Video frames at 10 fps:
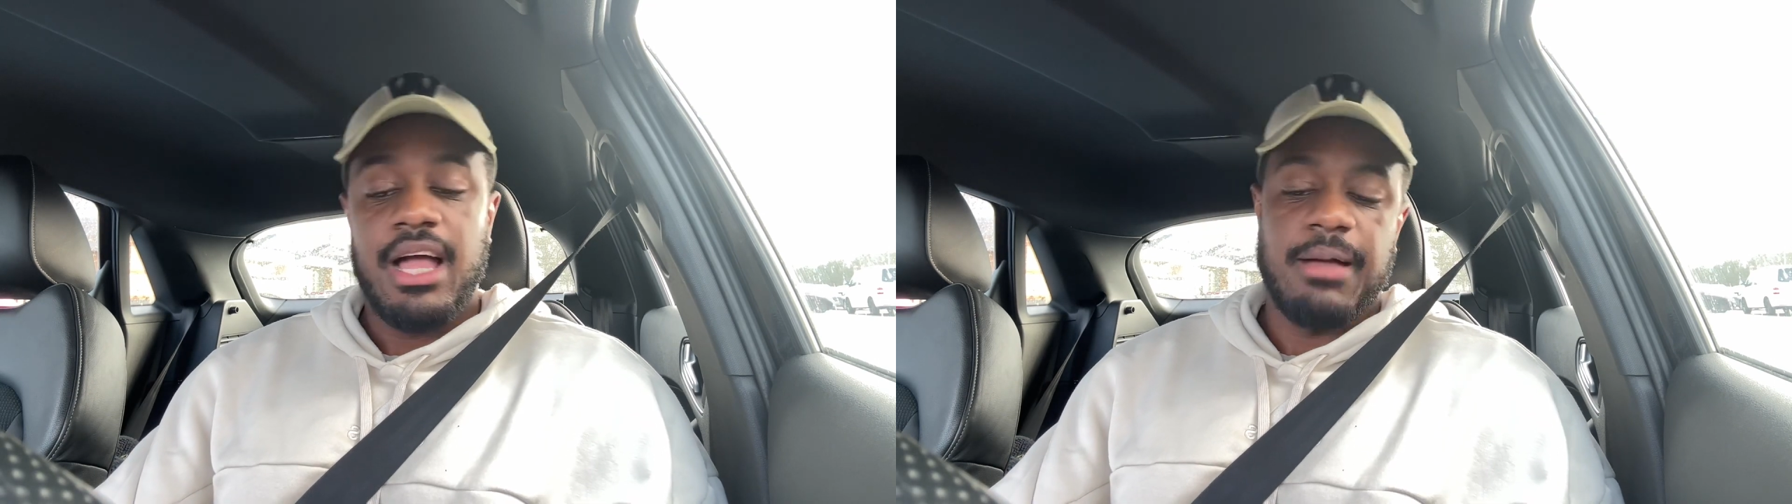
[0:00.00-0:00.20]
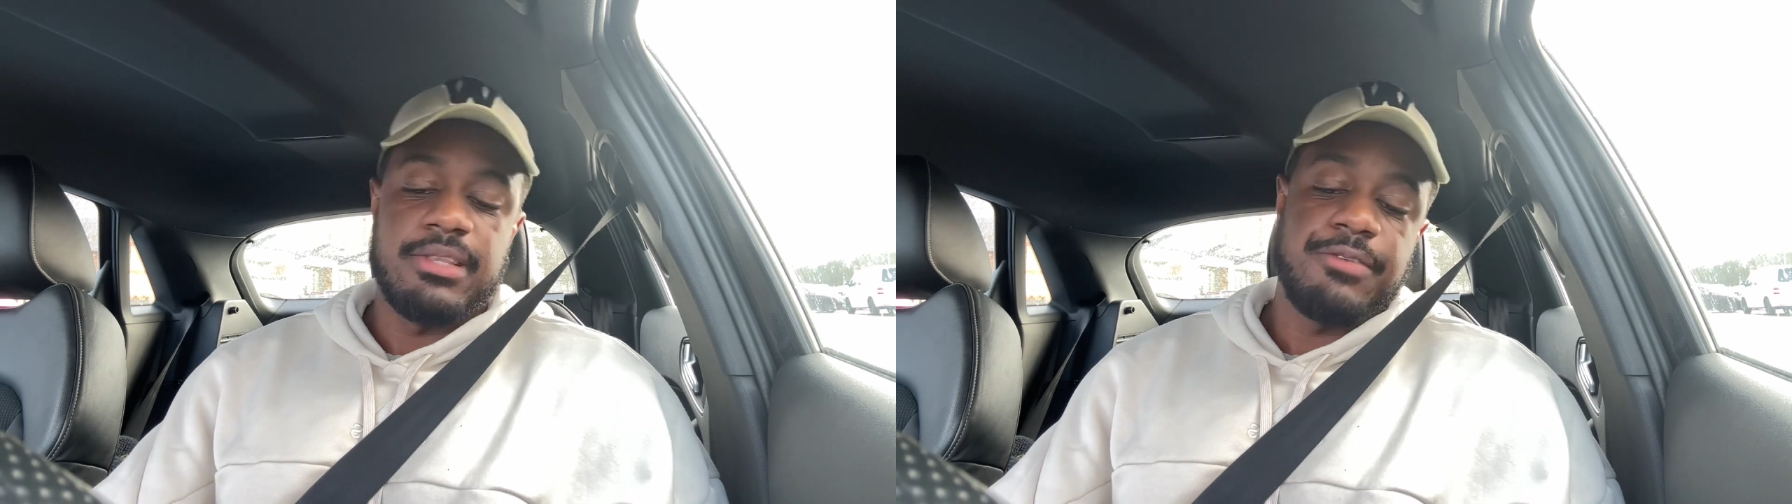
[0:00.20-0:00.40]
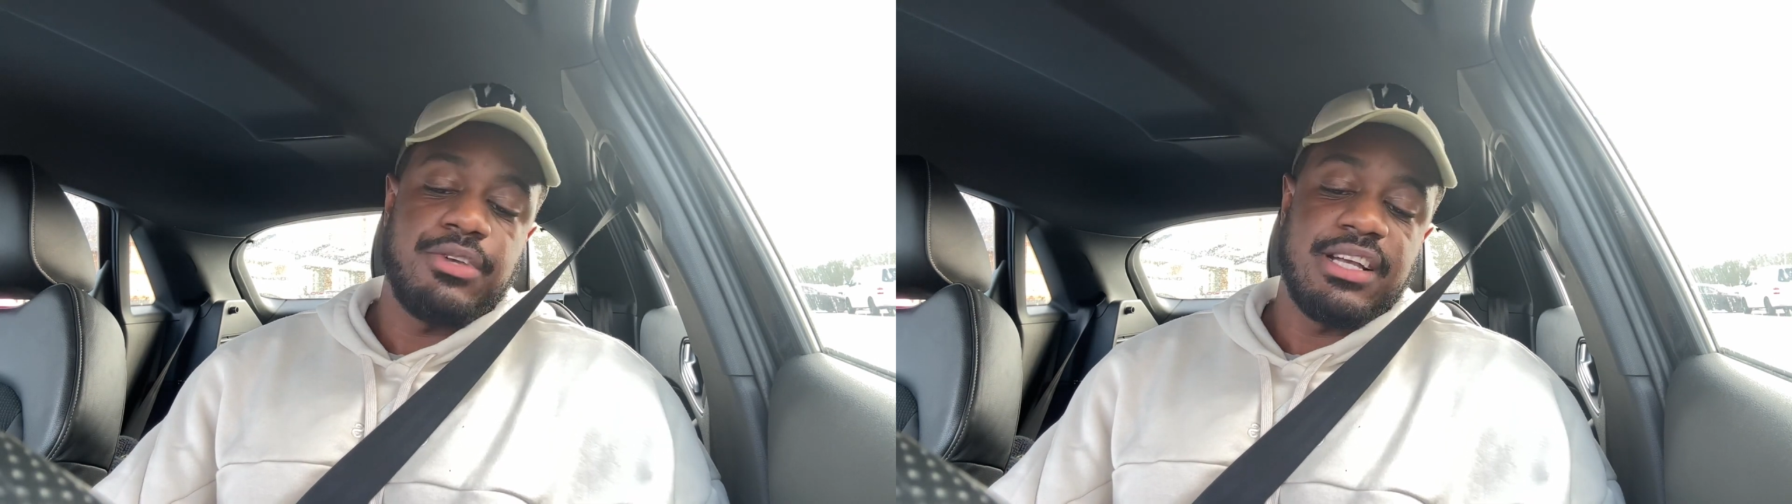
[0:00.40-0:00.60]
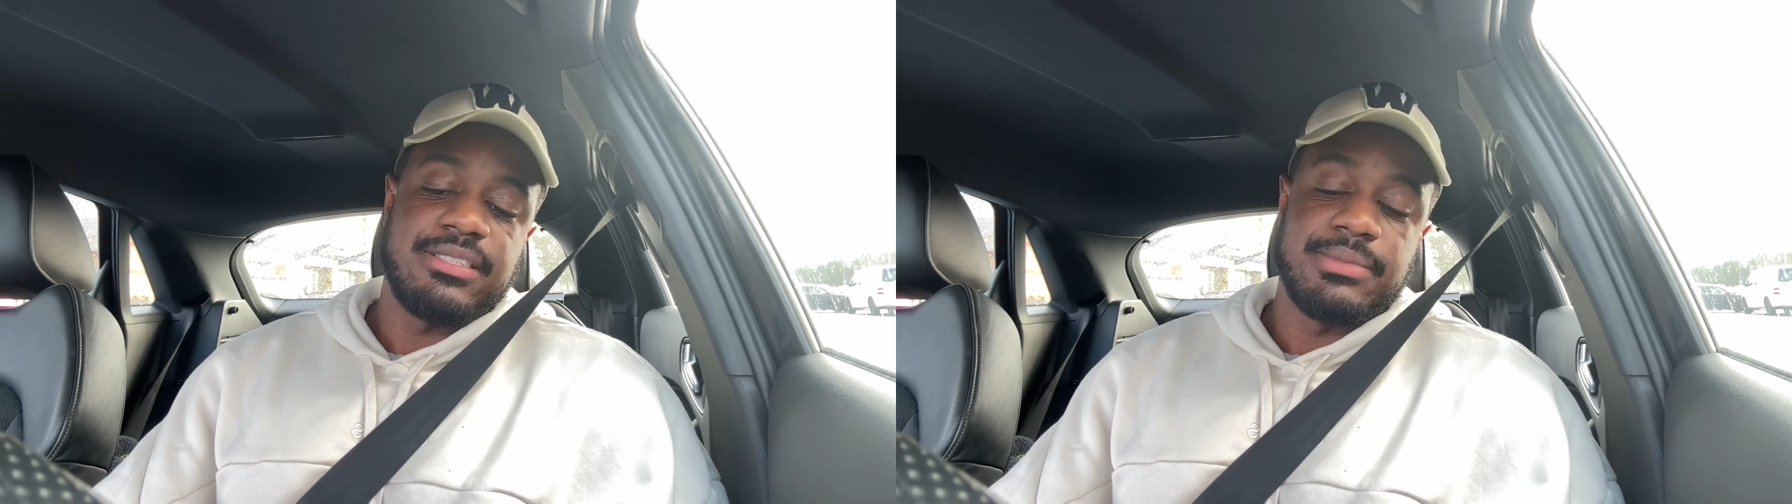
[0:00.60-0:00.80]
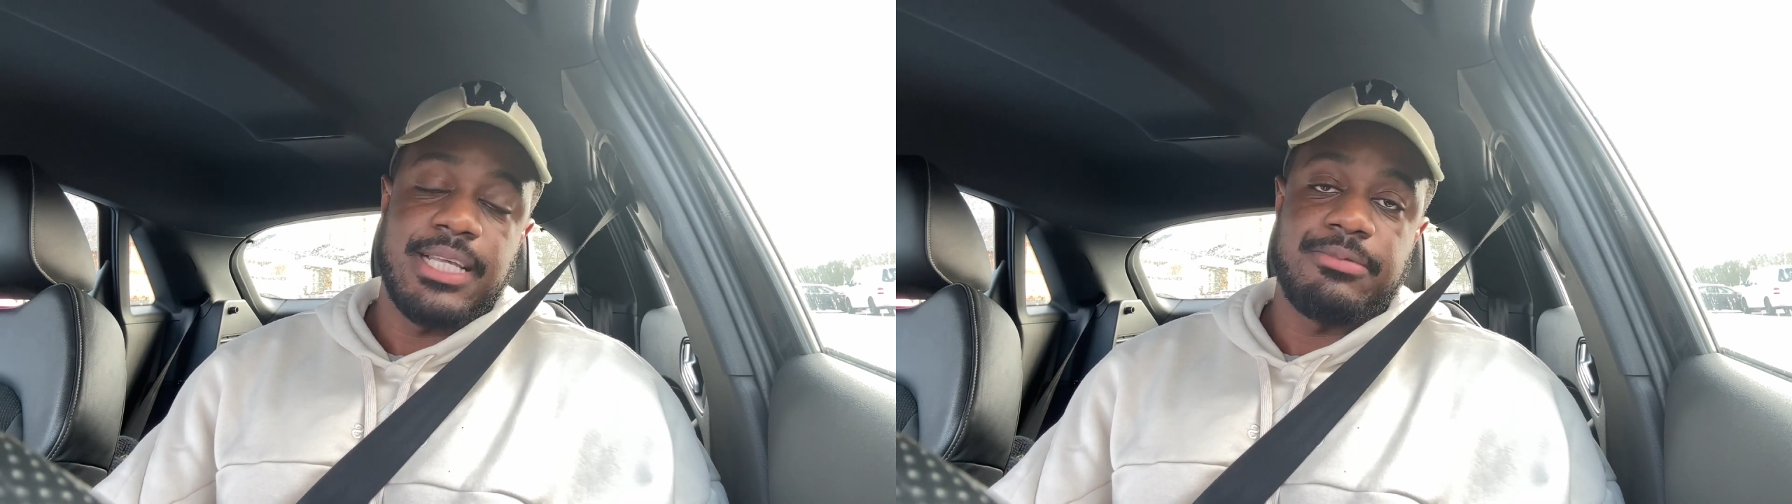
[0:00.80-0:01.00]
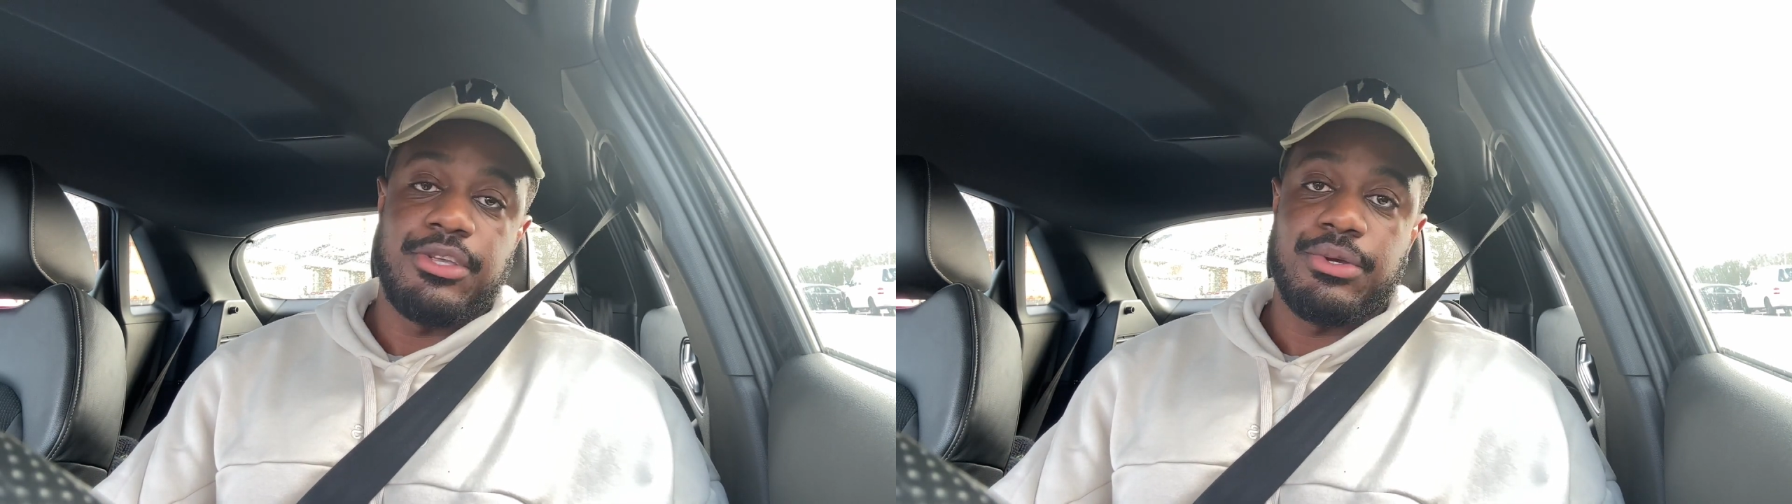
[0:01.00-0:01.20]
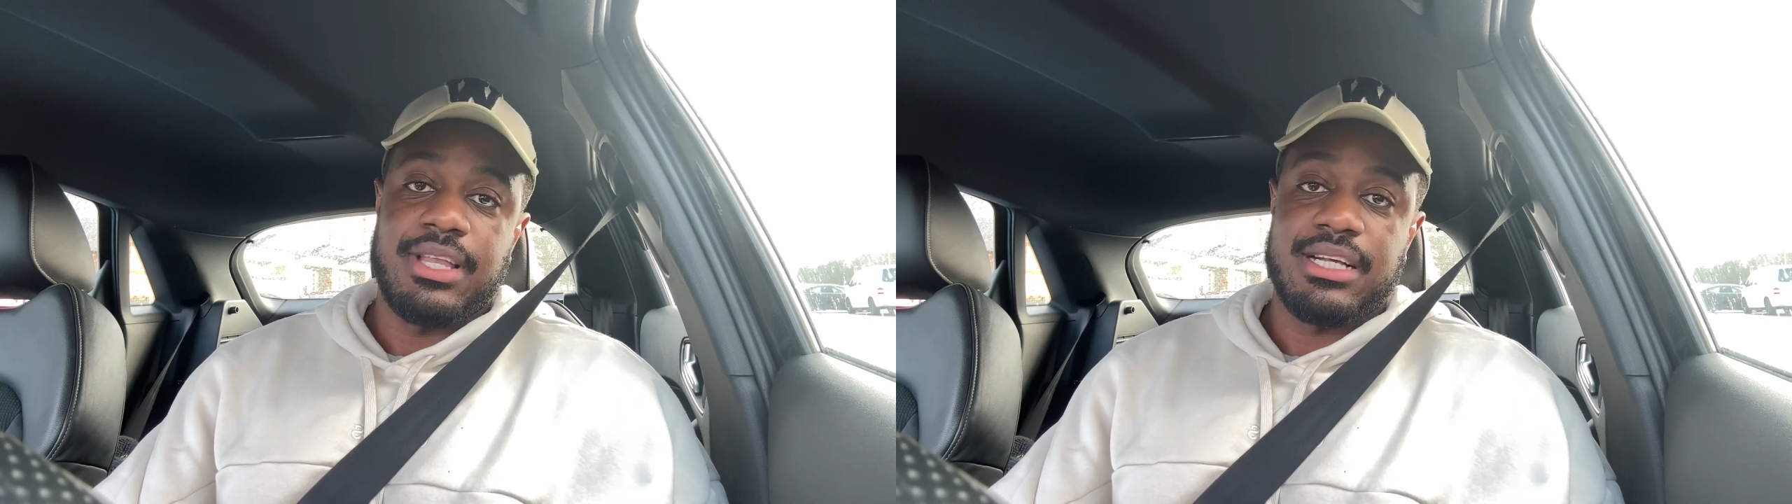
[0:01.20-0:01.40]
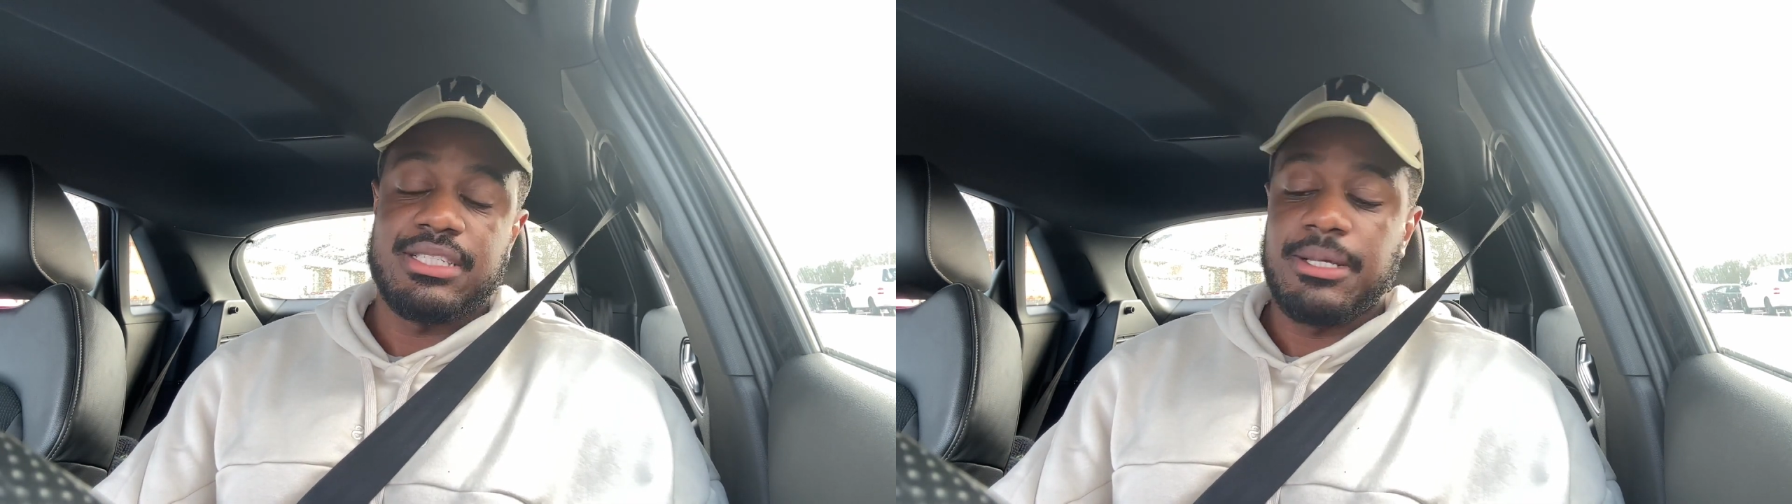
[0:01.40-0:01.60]
I'm gonna leave you guys some tips that you can
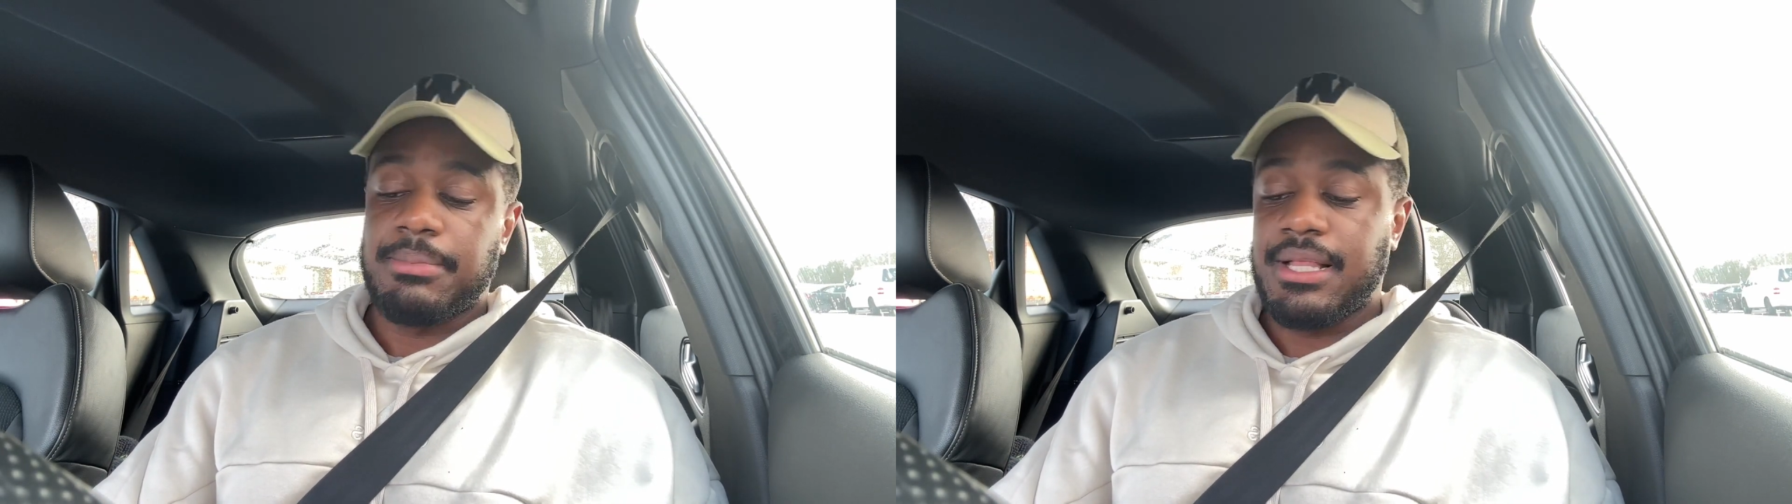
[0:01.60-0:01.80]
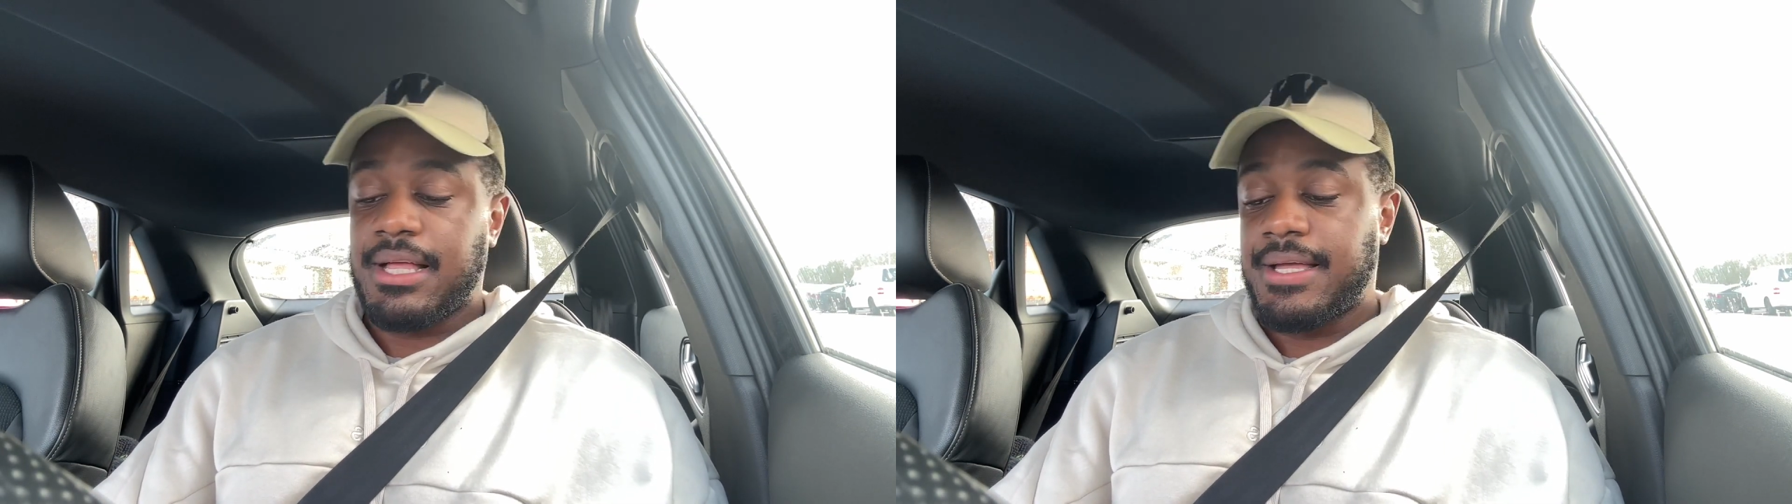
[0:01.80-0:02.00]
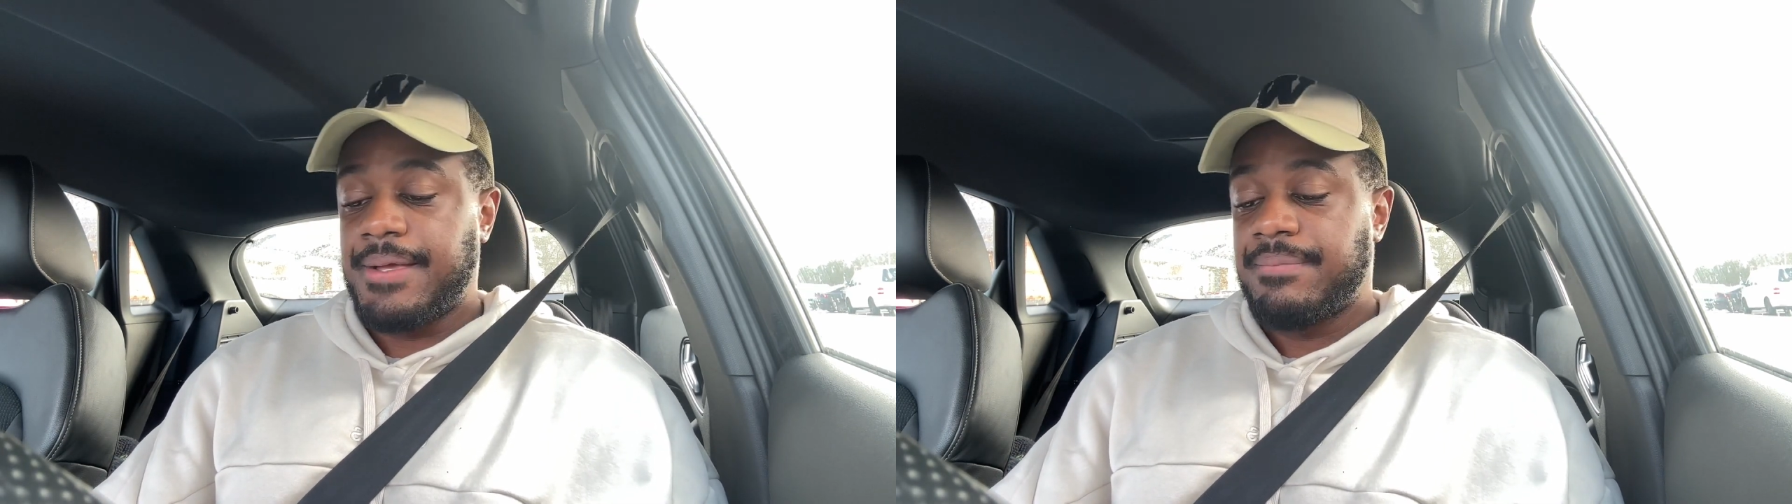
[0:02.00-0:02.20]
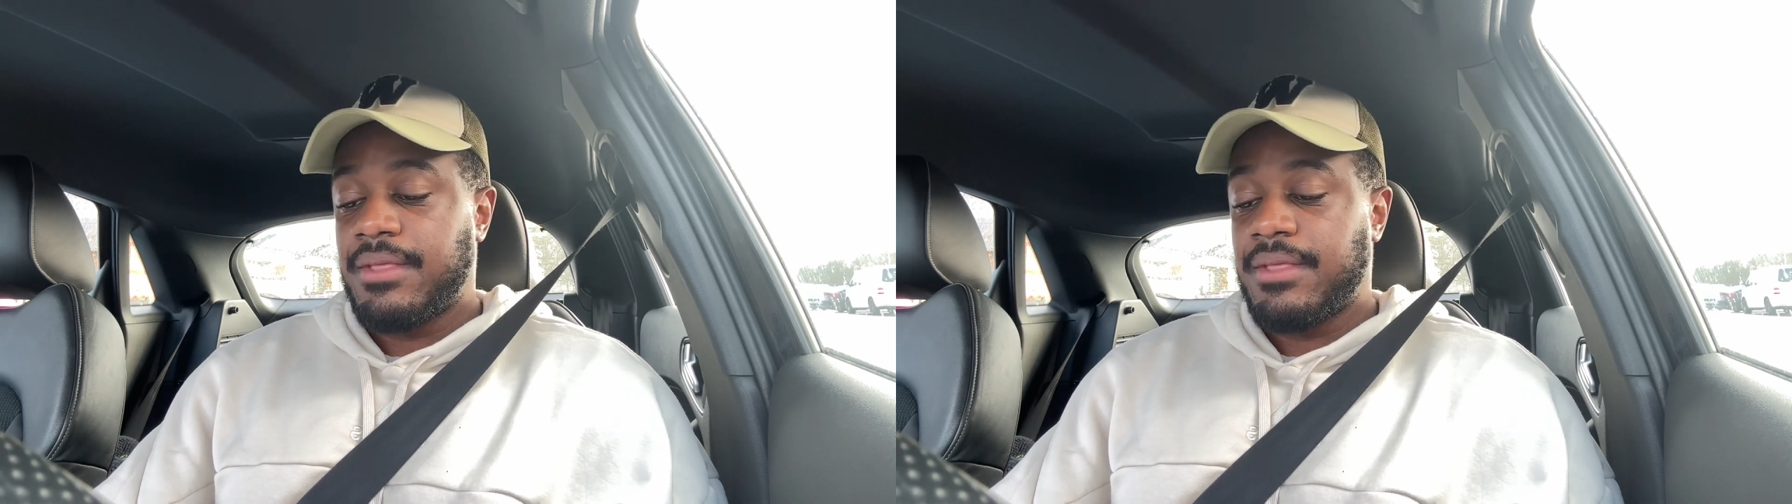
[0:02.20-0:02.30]
actually apply.